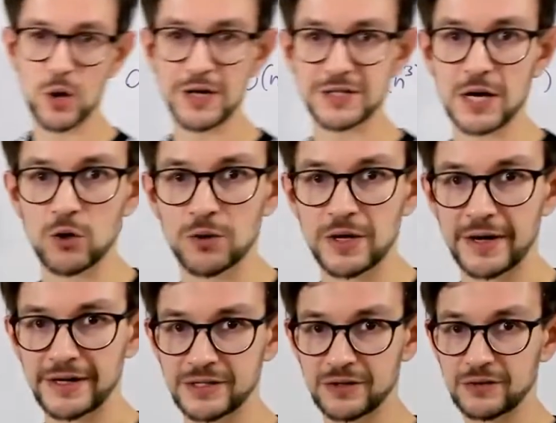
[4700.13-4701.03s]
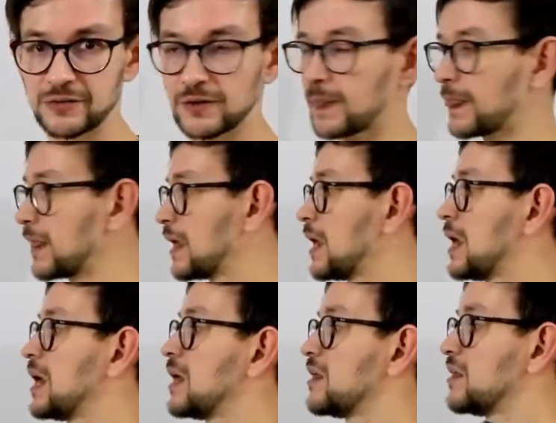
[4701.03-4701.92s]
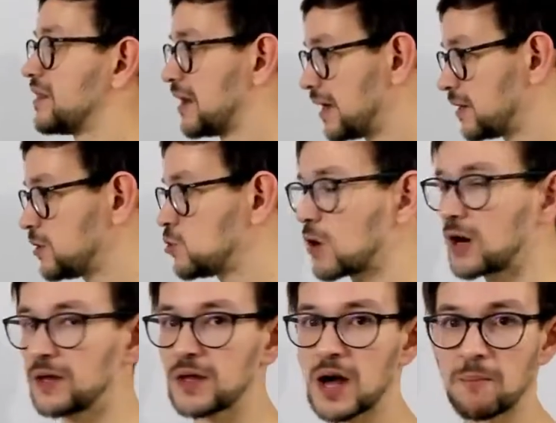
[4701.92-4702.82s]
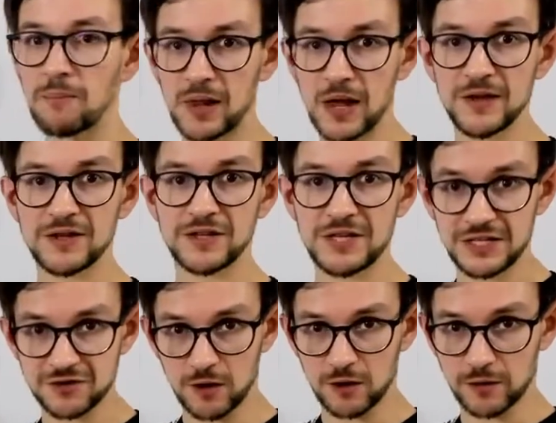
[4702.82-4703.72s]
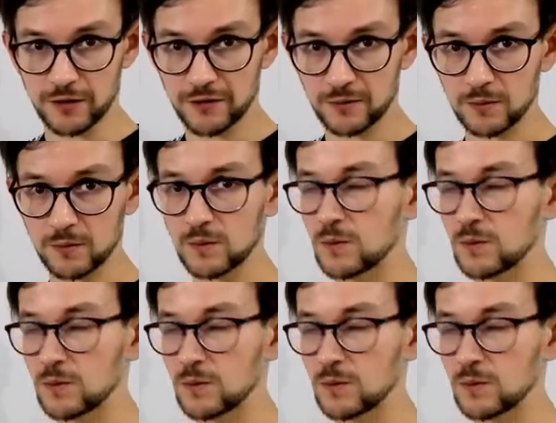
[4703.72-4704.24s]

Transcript: weights are non-negative, then you can apply the Dijkstra algorithm.